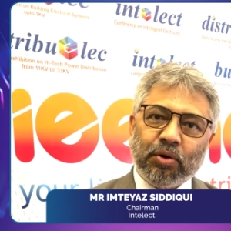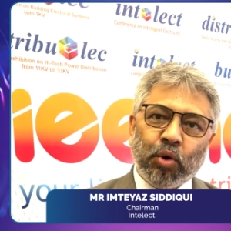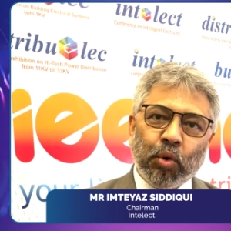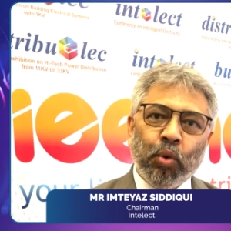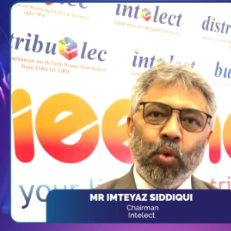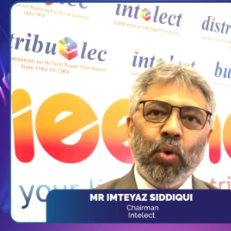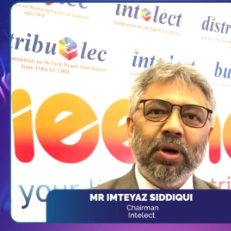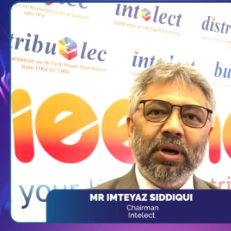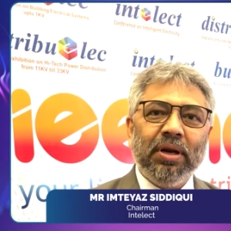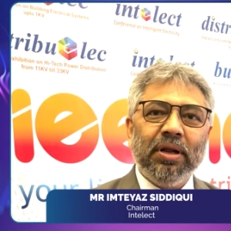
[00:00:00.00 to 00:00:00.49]

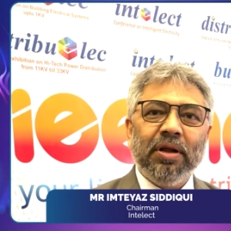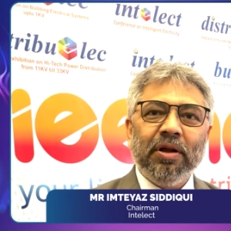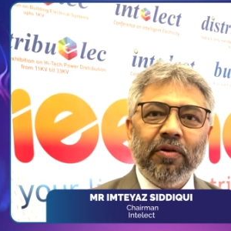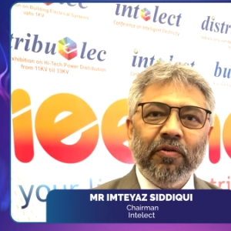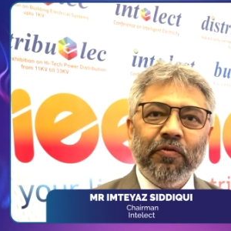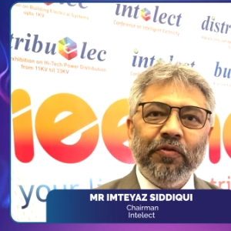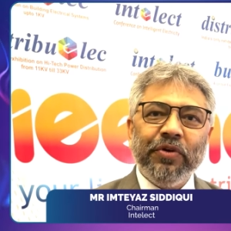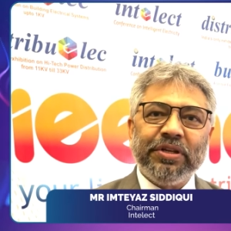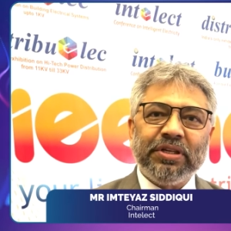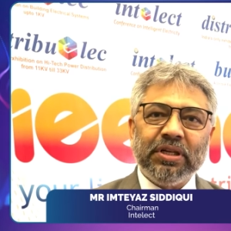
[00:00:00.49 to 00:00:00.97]
tool
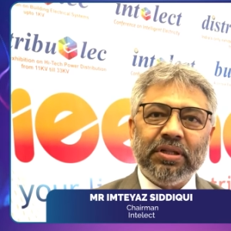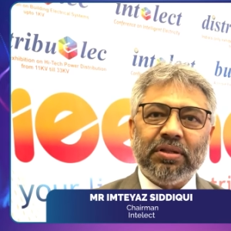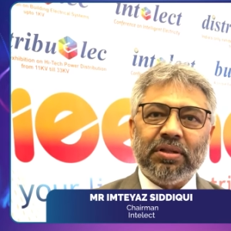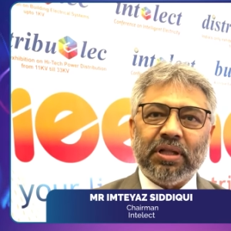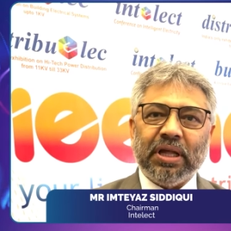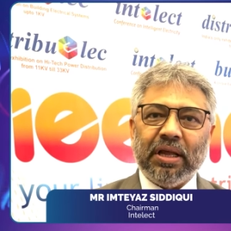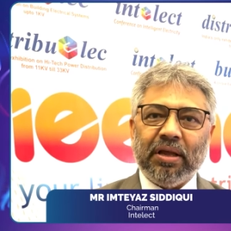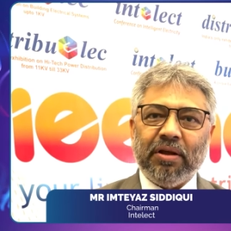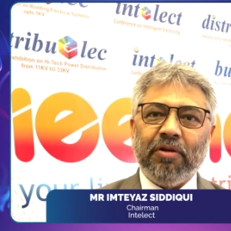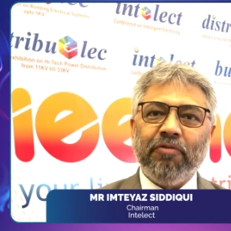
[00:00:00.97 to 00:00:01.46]
which
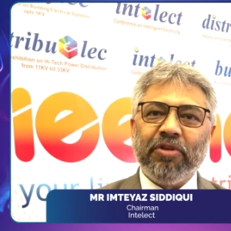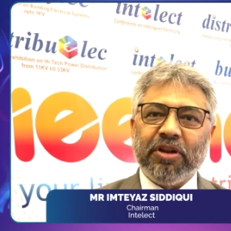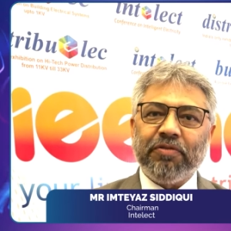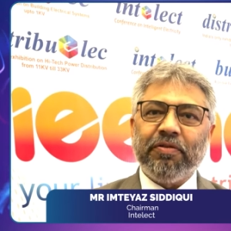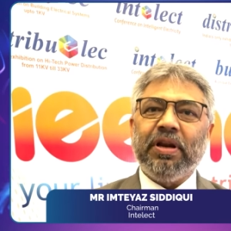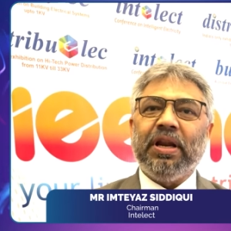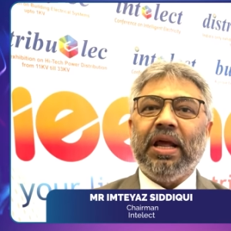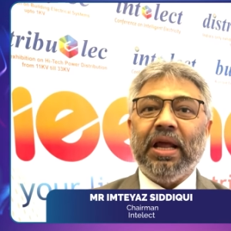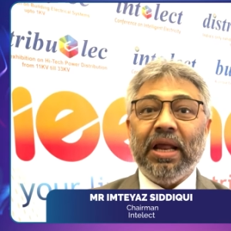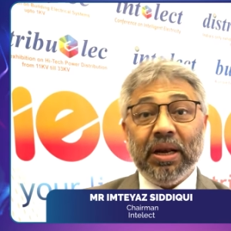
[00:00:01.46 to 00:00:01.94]
is which
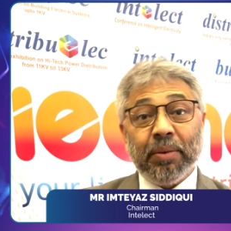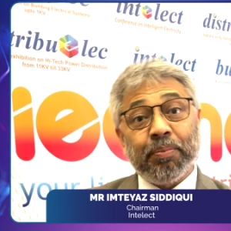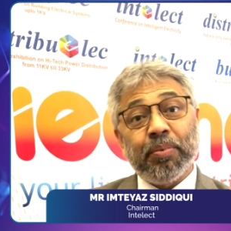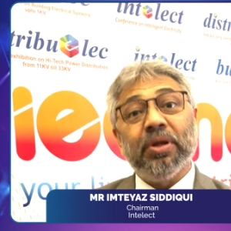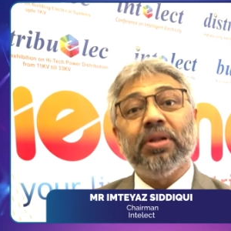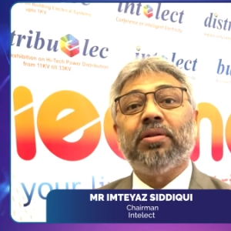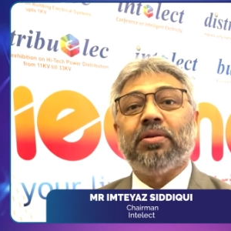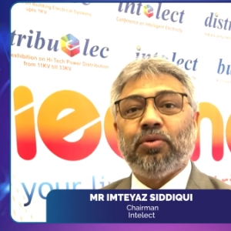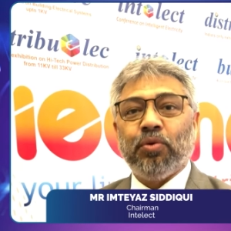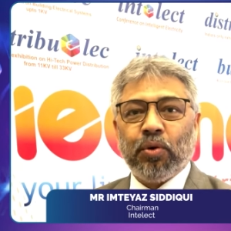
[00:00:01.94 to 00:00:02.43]
will help us